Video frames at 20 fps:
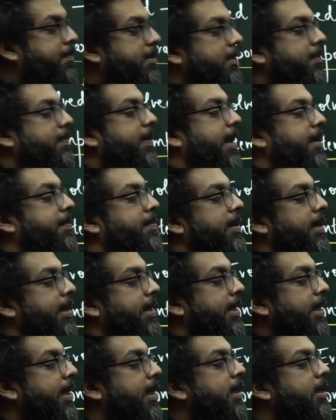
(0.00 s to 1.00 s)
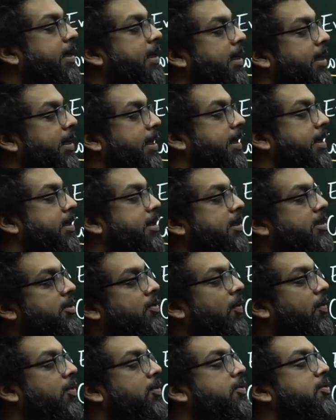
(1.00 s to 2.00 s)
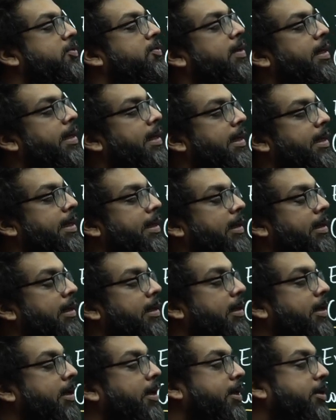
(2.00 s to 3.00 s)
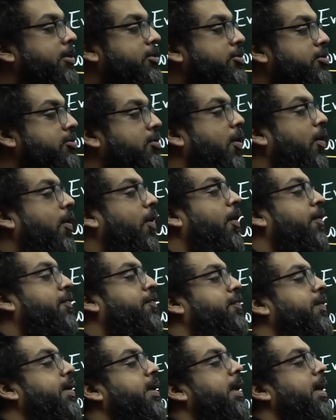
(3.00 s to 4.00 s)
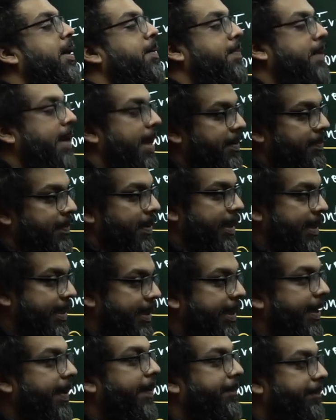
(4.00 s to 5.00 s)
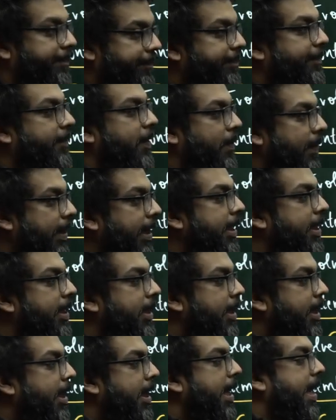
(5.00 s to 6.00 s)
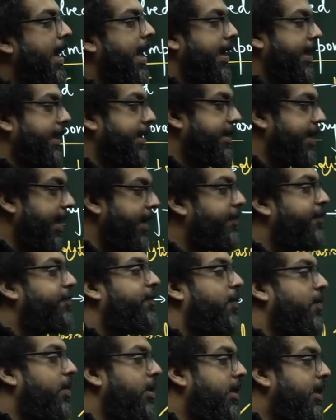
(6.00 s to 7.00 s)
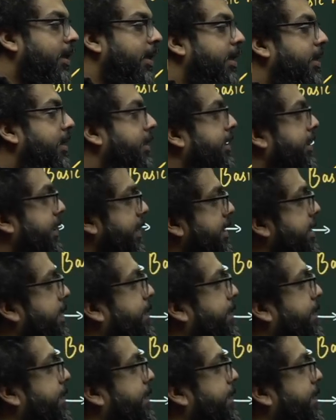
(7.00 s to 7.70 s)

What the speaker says: a bribe in India, it is also illegal to offer a bribe in India. Okay? And therefore, this